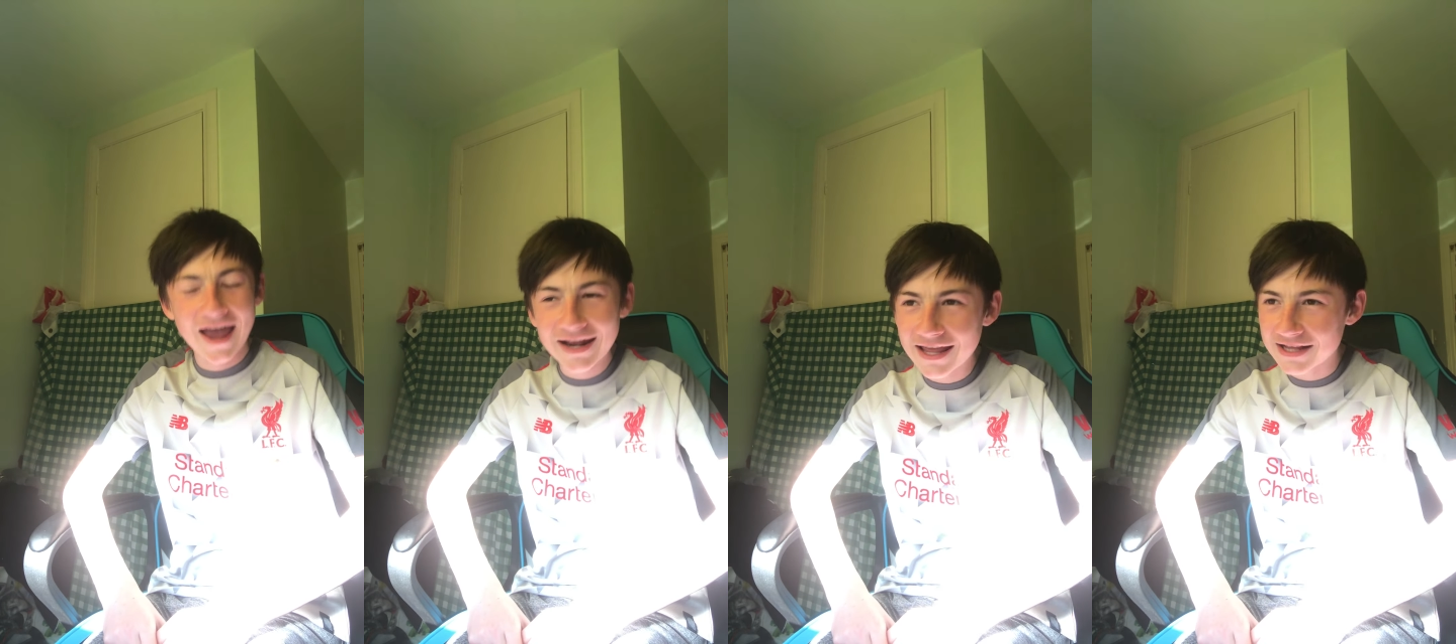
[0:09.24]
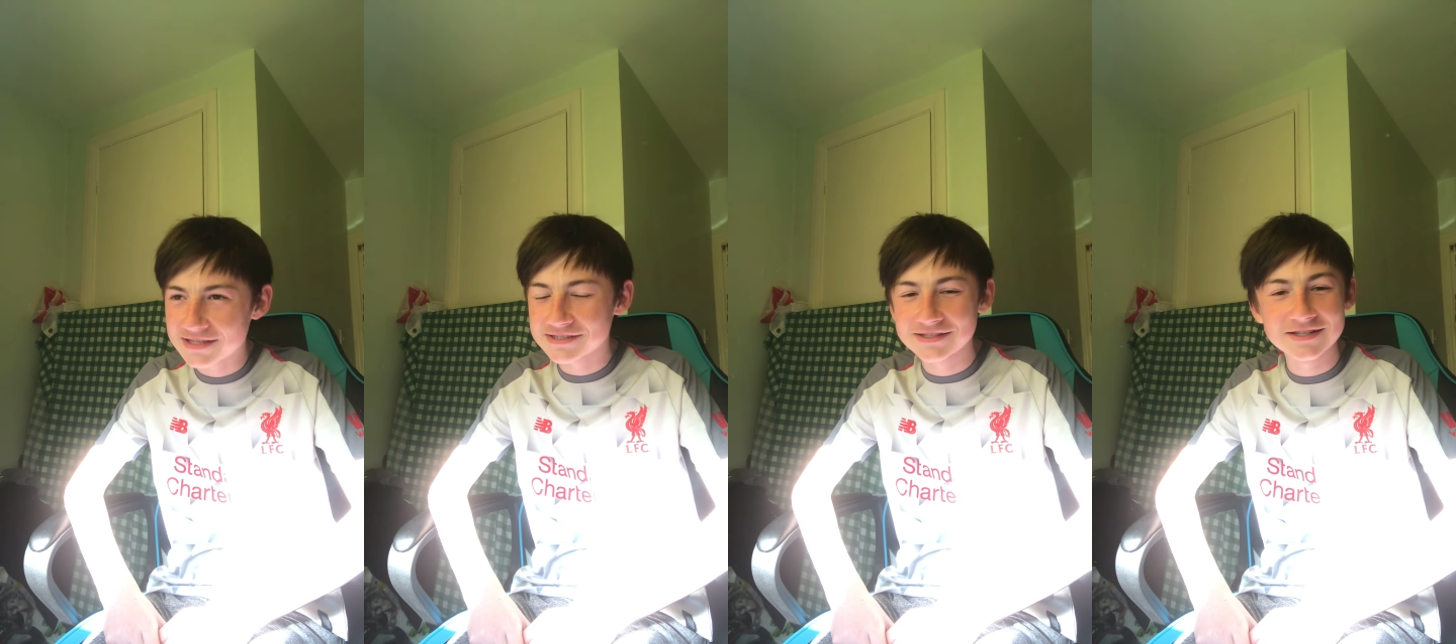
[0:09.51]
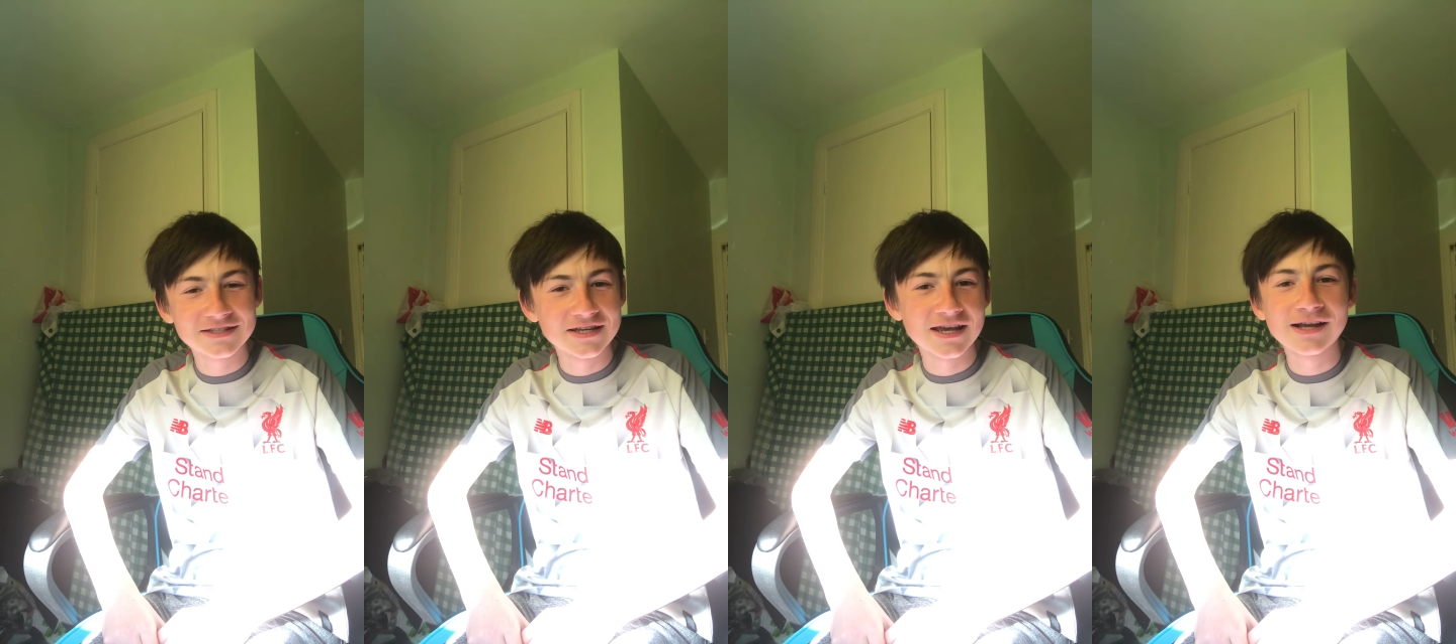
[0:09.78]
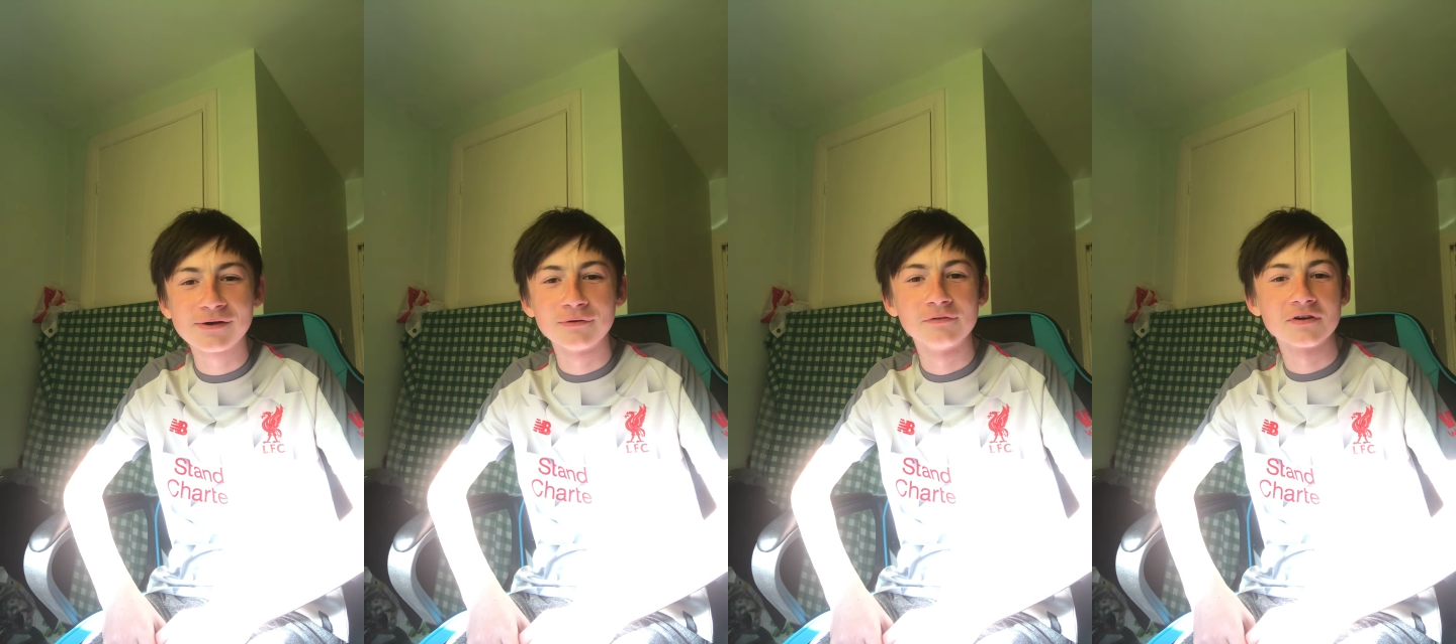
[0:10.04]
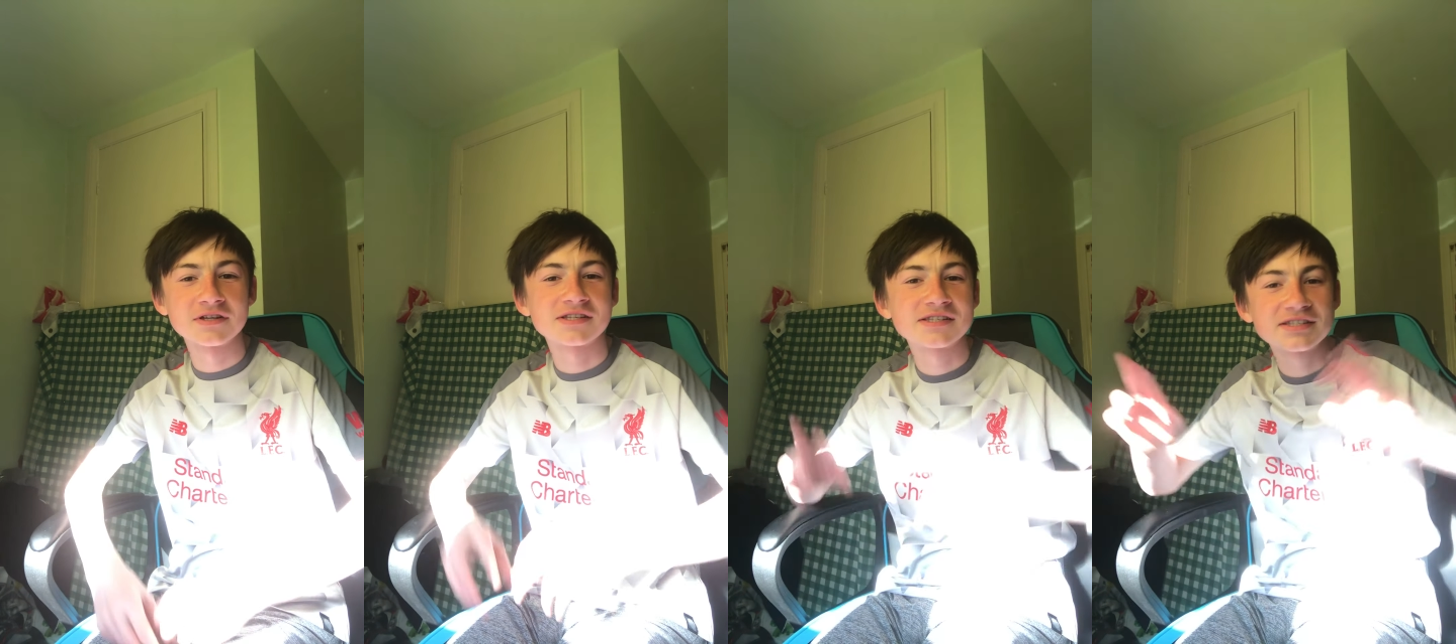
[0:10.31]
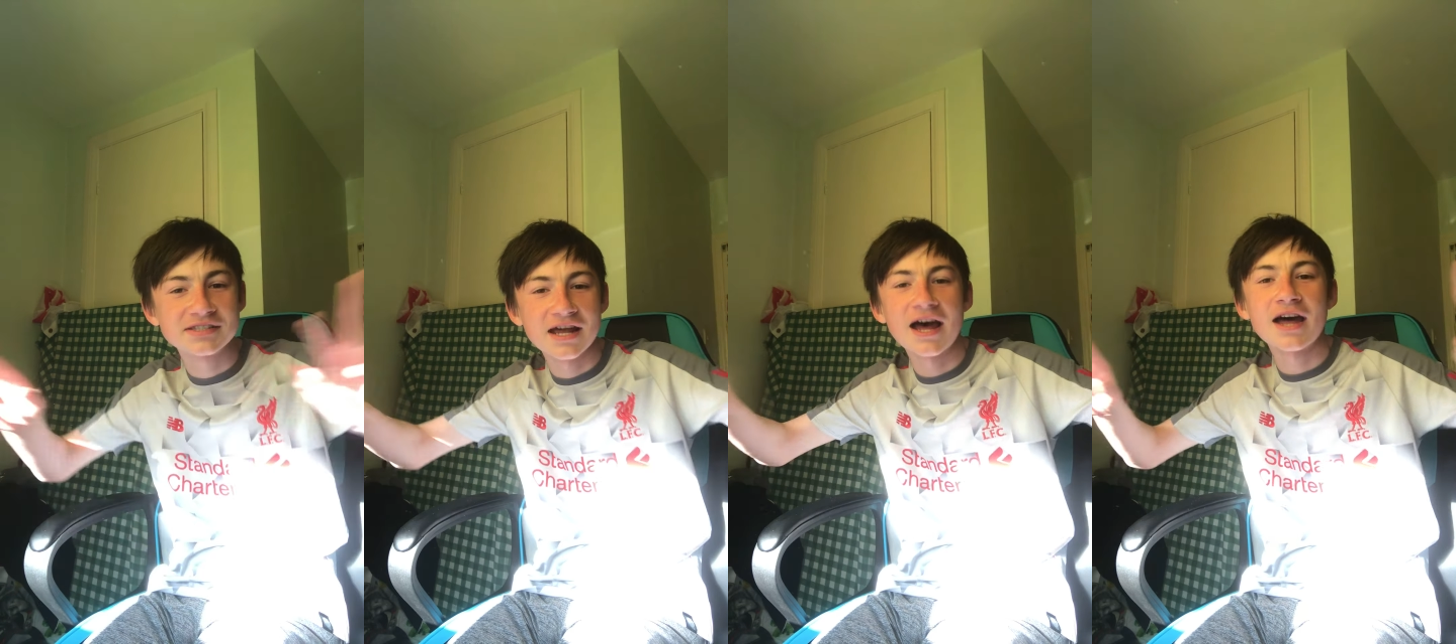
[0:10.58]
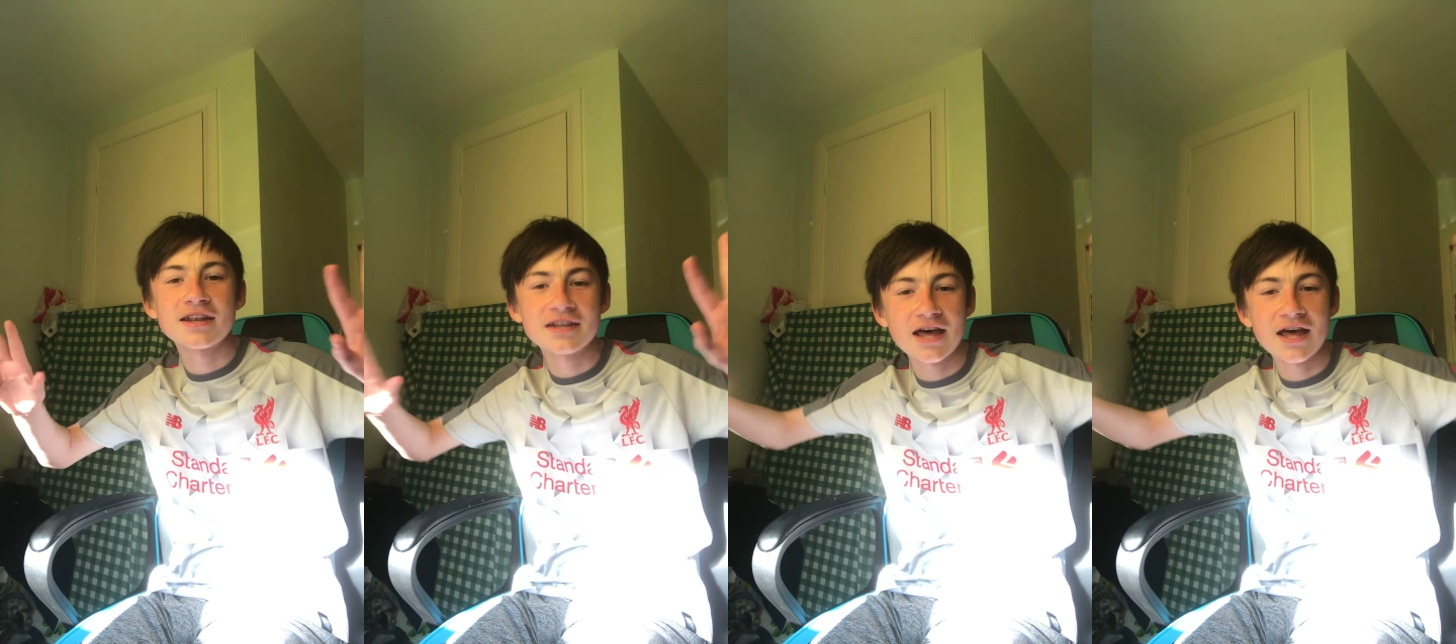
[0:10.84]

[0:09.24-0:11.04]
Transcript: NXT TakeOver Stand